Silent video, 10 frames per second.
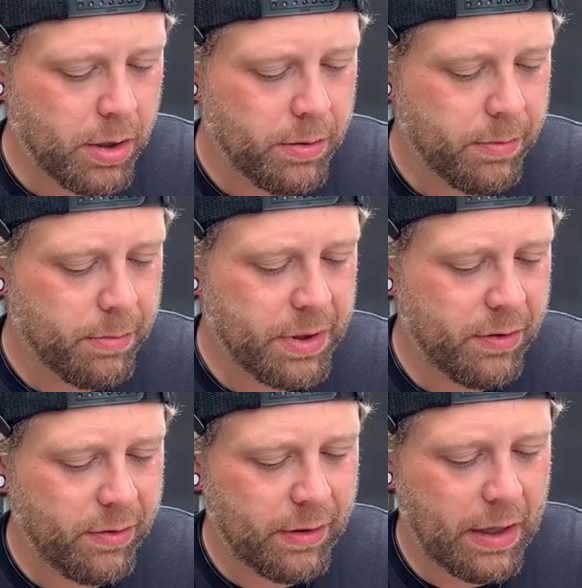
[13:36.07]
Yeah. But
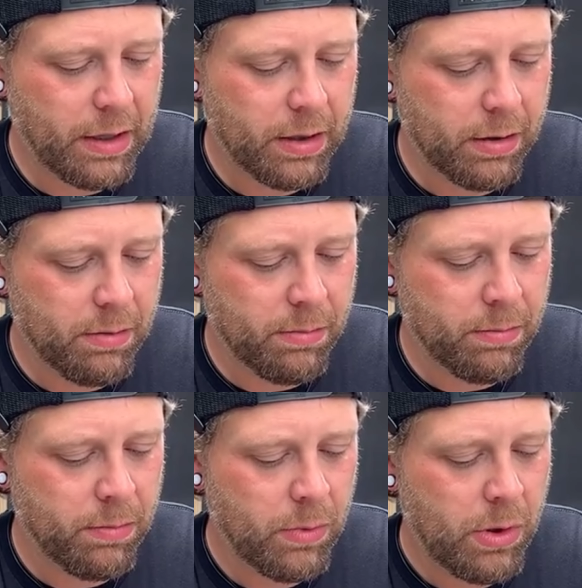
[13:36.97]
this is like,
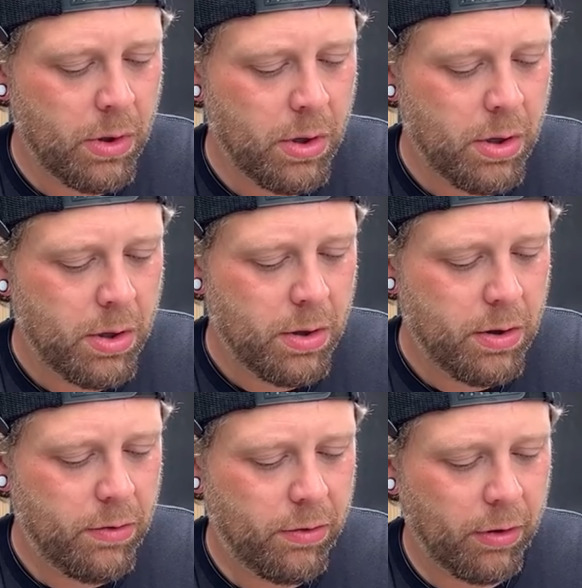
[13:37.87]

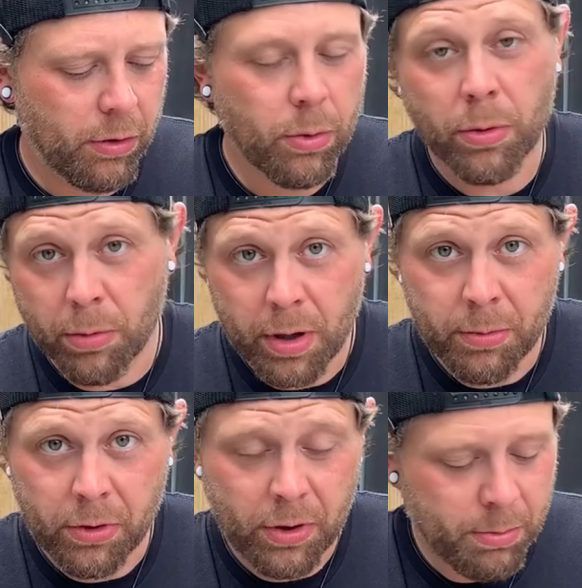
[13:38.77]
this is a Gordon
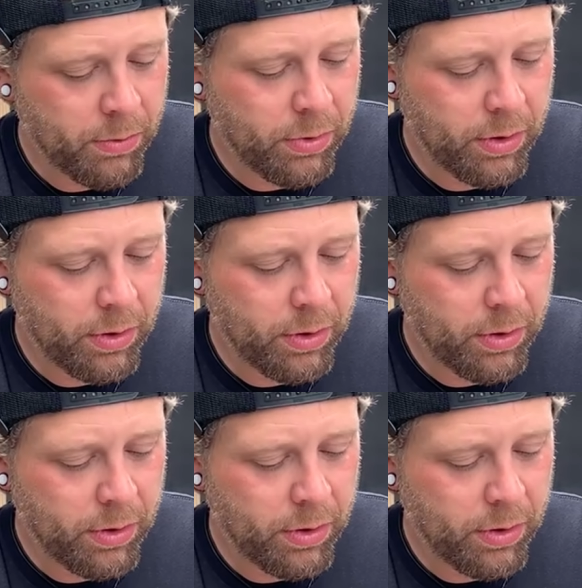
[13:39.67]
Ramsay type of